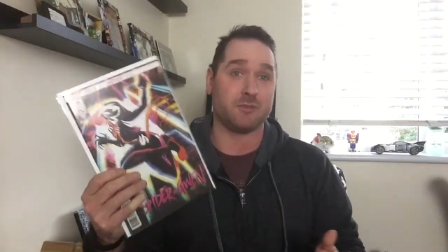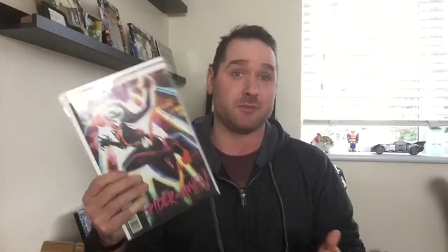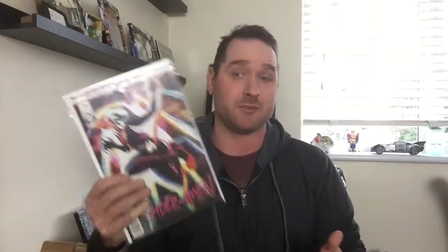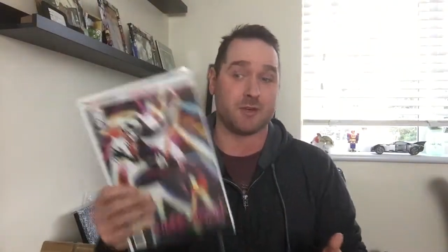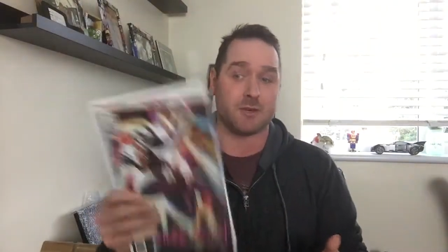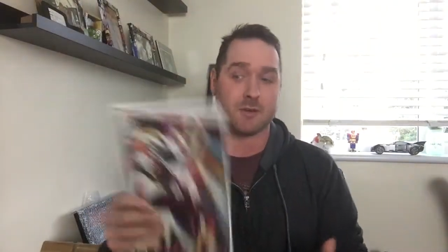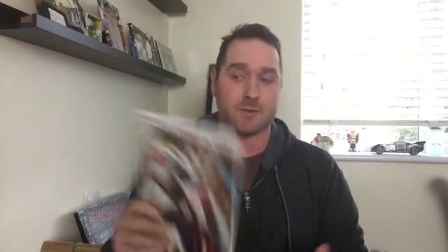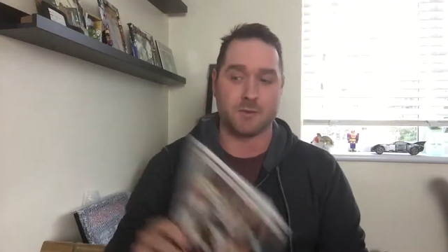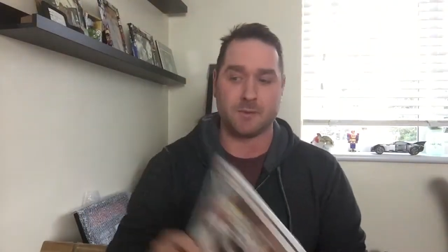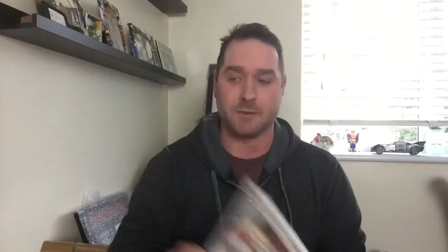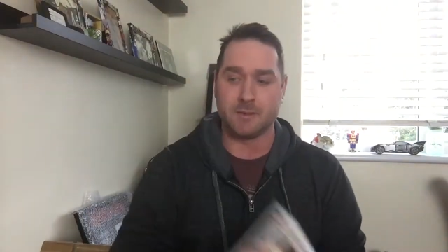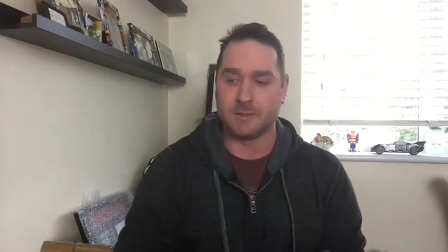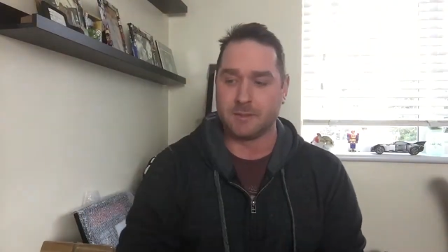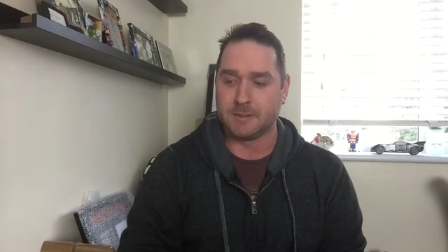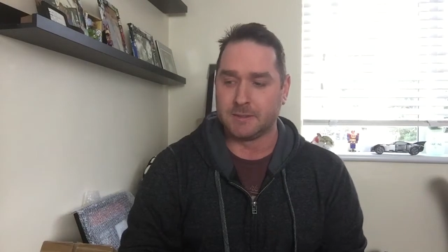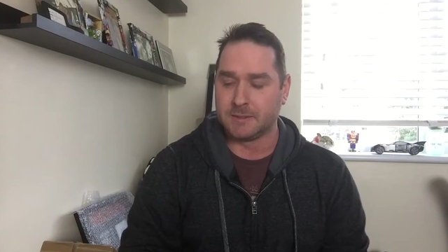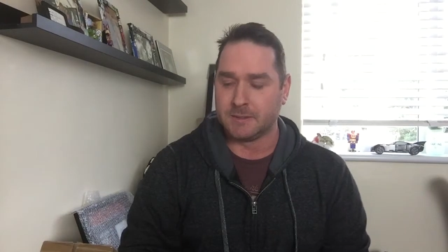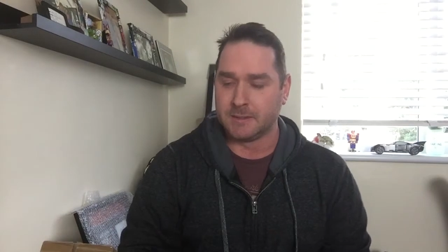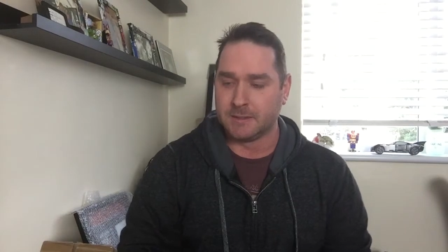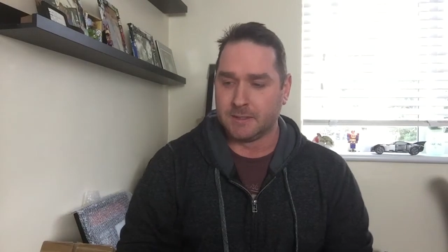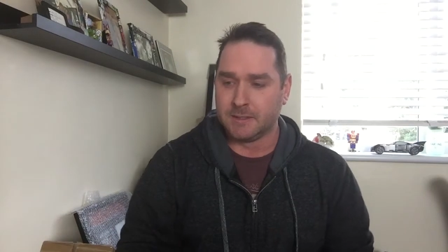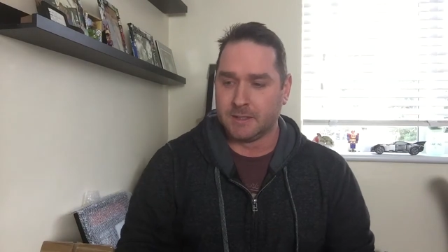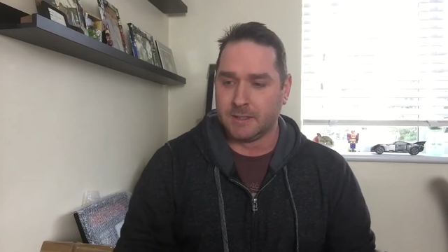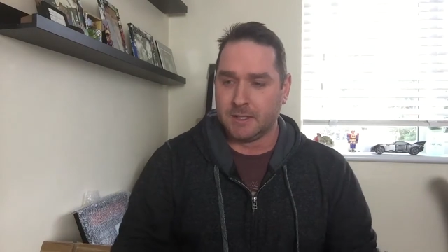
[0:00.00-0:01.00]
So
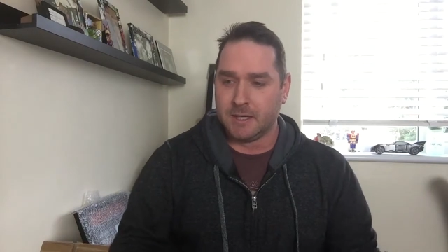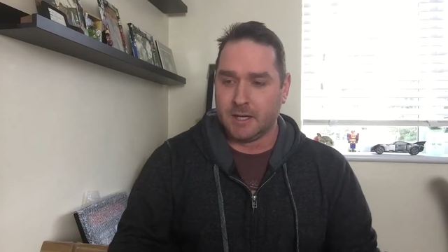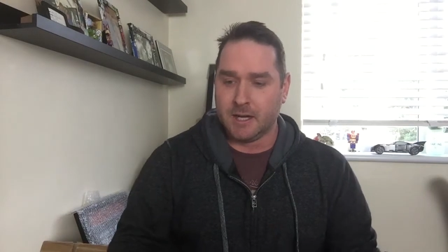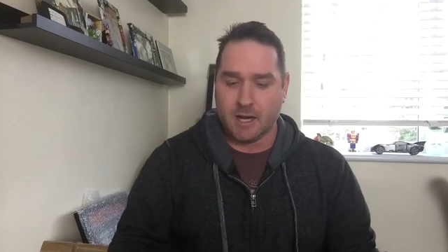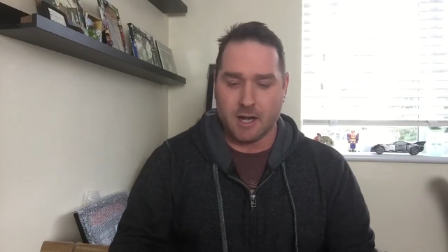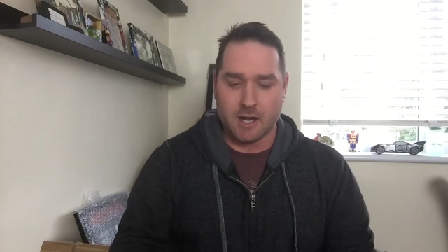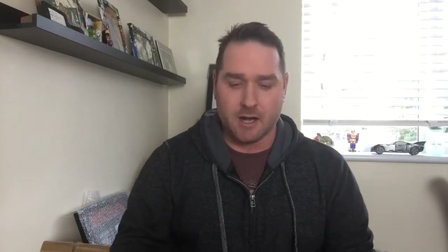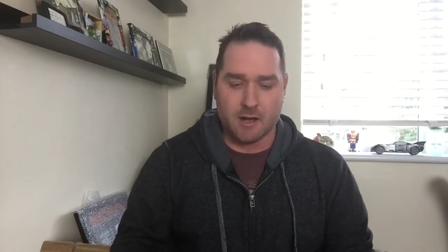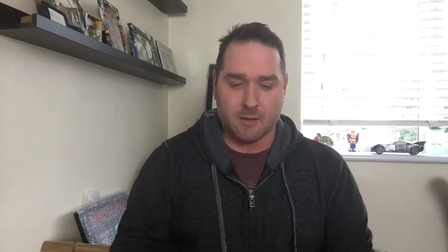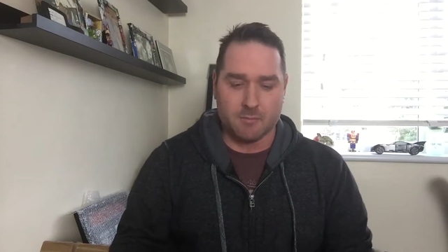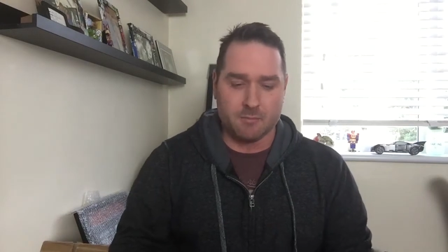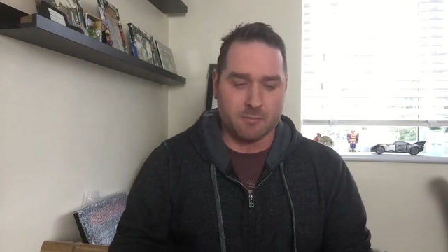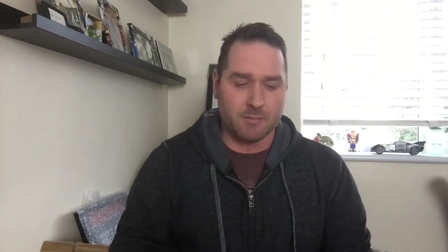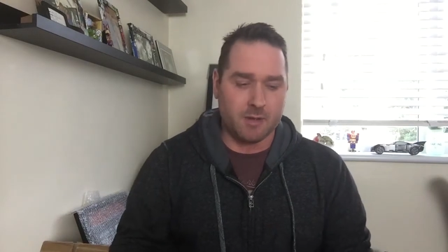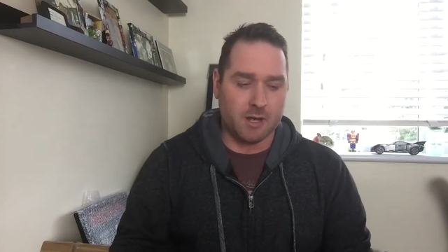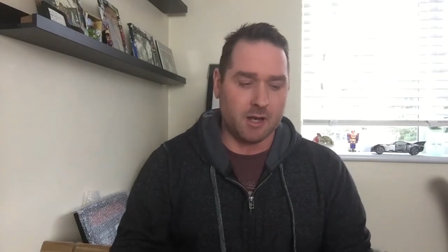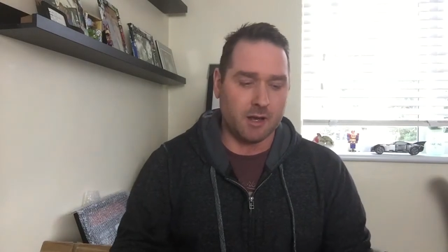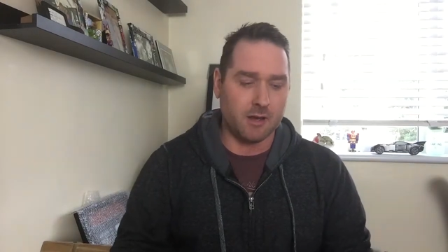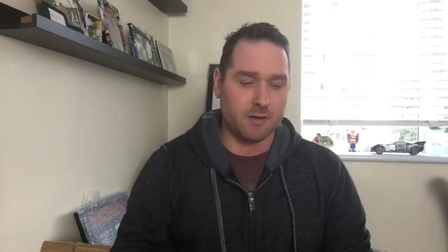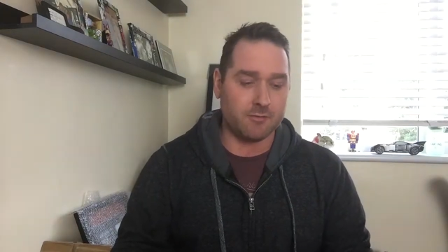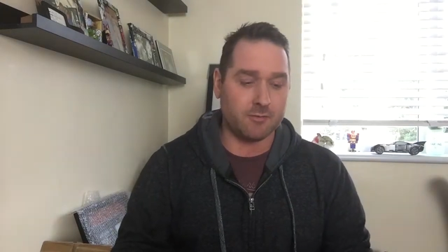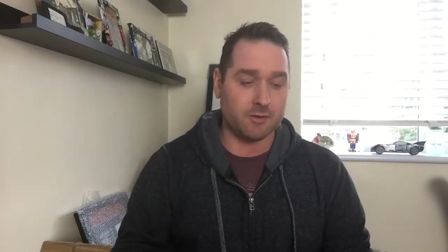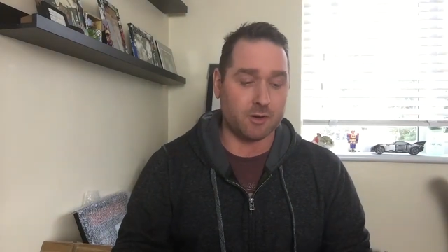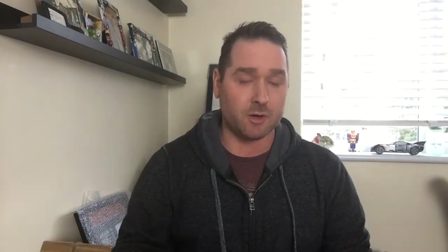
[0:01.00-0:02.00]

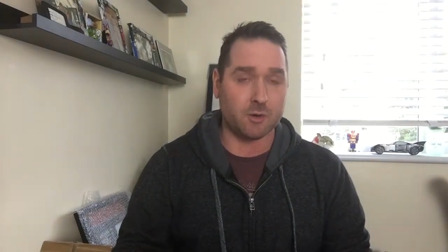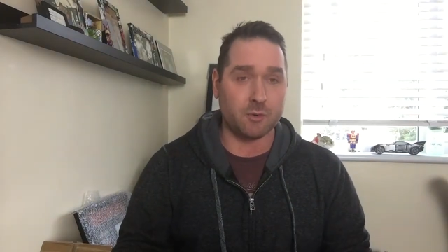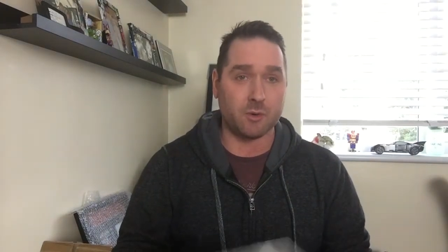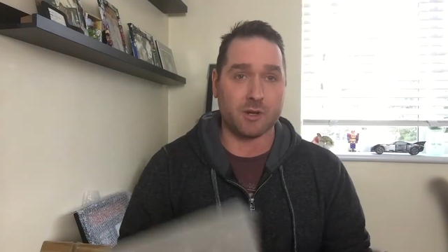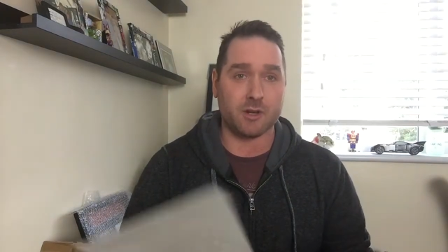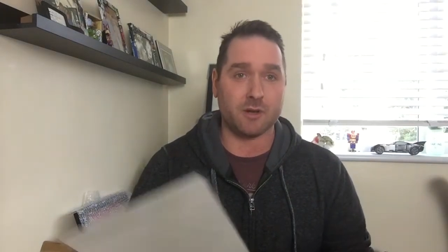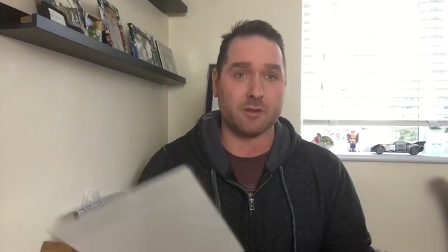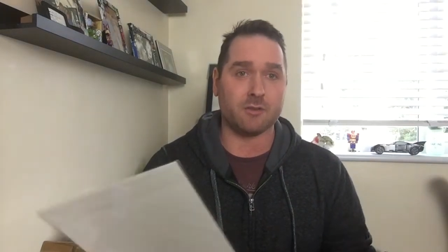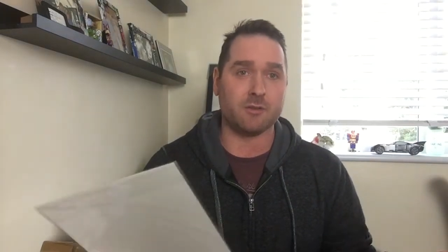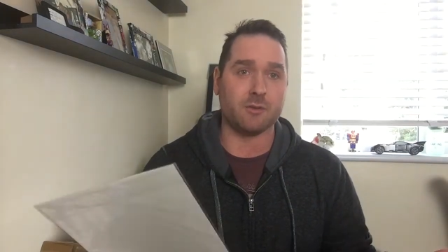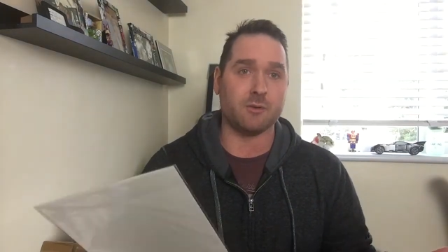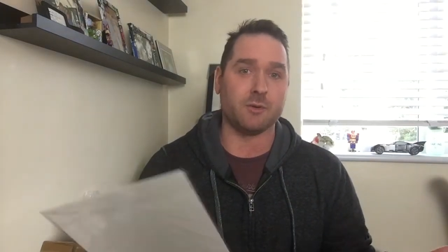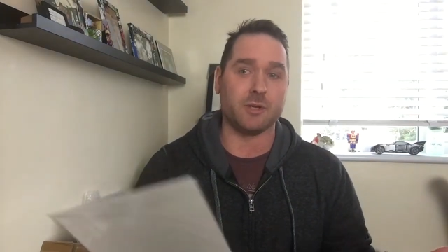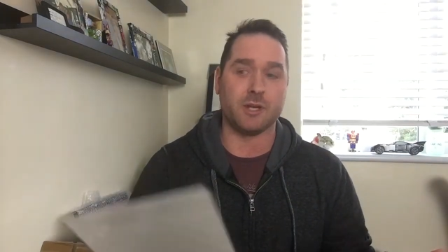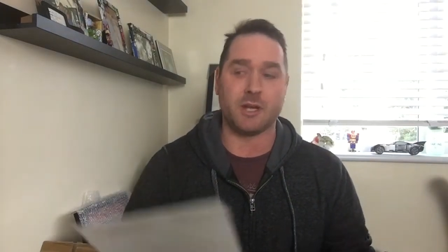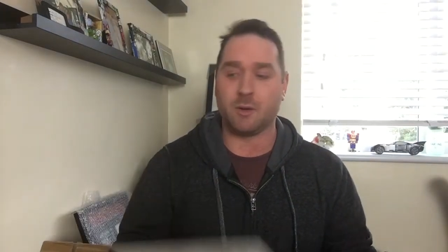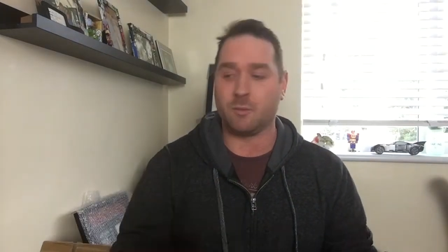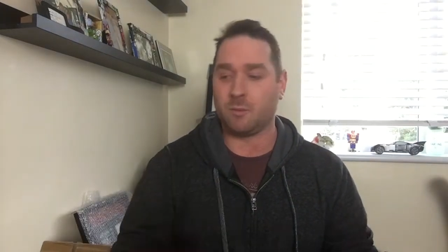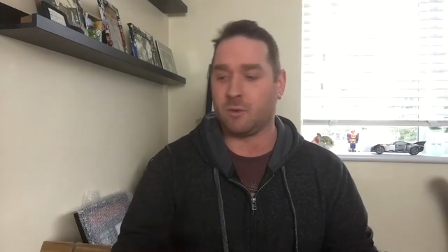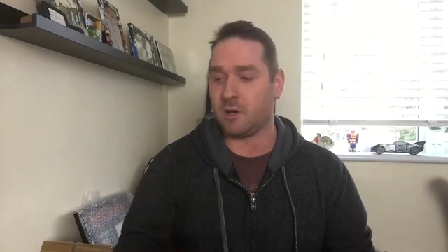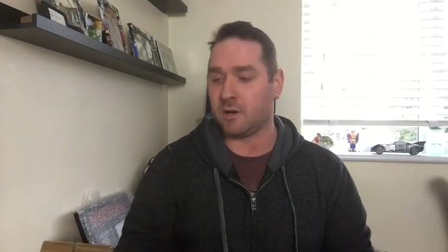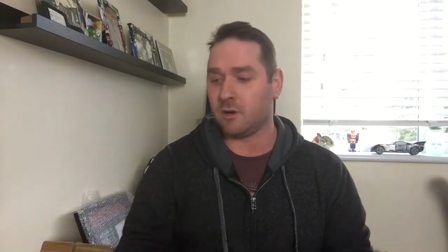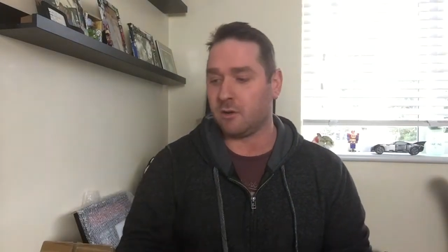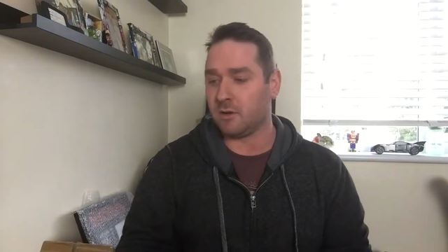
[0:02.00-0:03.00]
for £1, I thought,
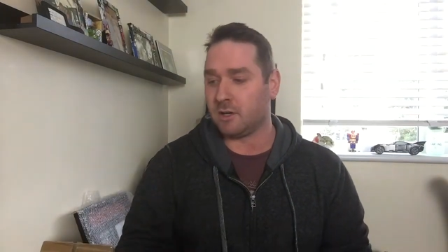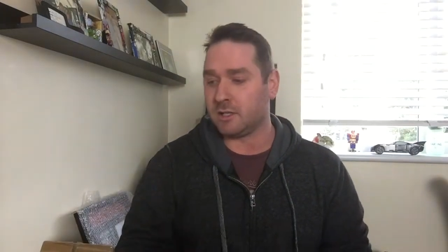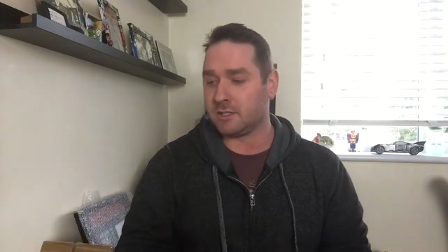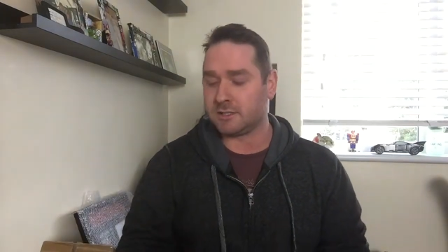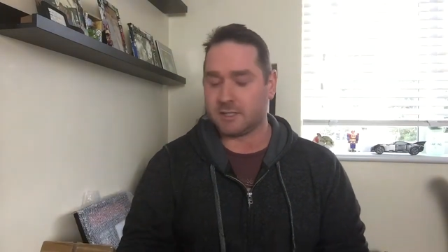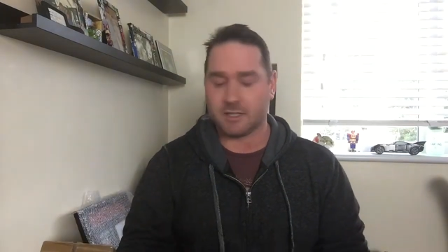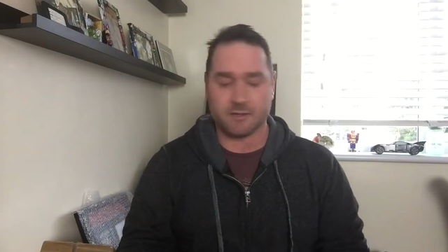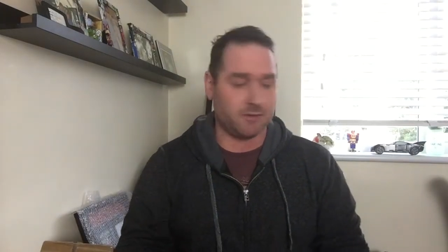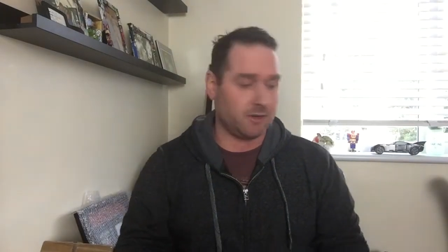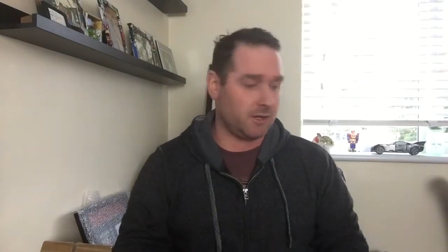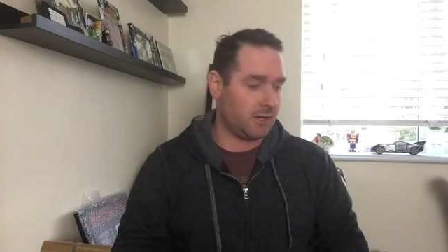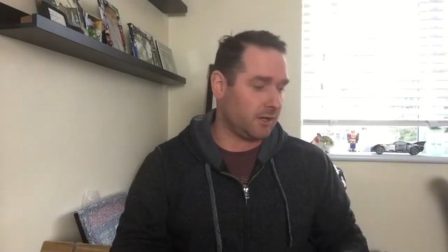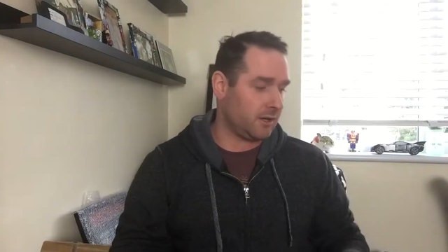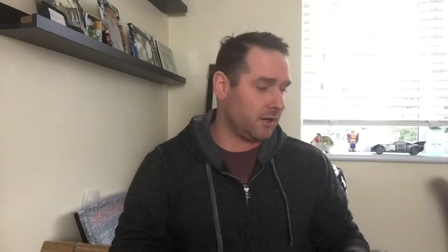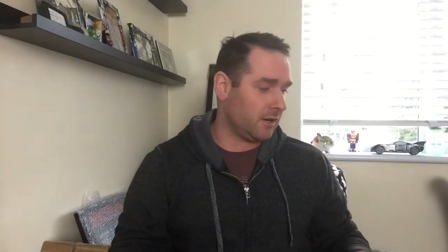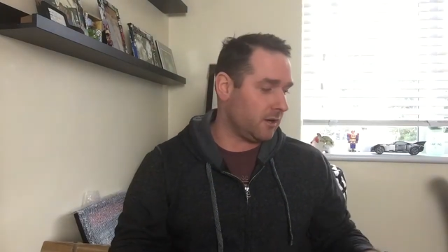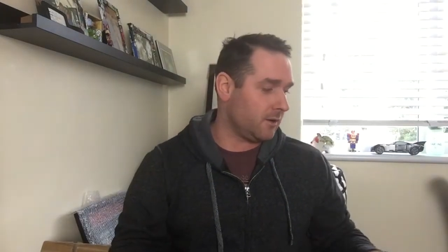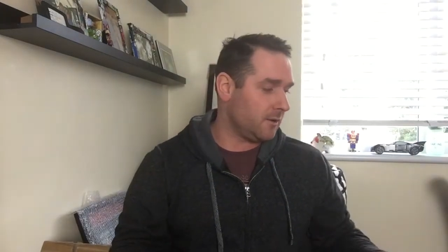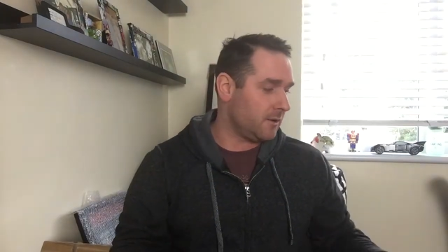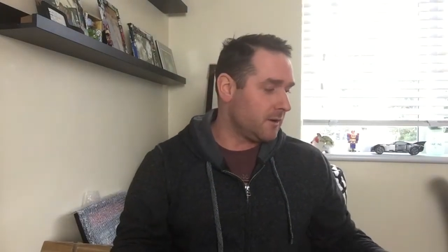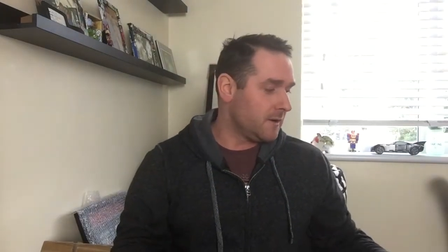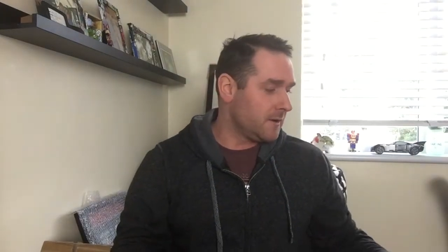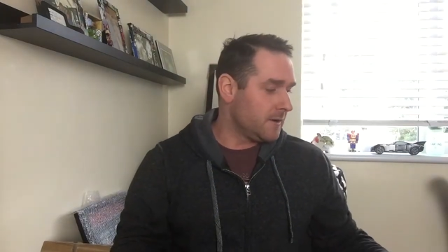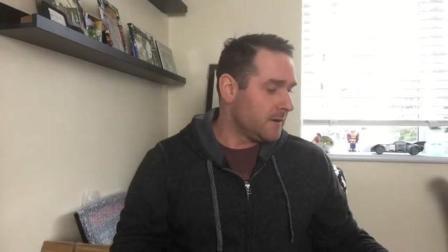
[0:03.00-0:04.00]
yeah, why not? Let's give it a
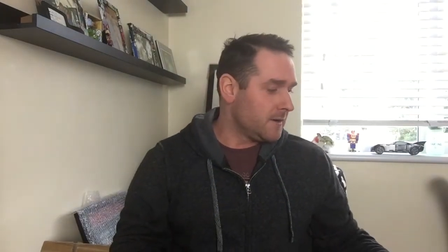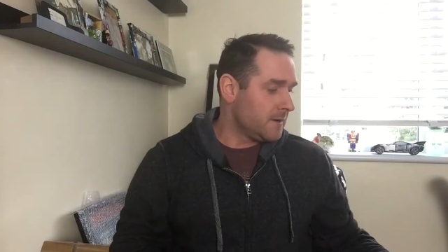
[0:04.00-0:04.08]
go.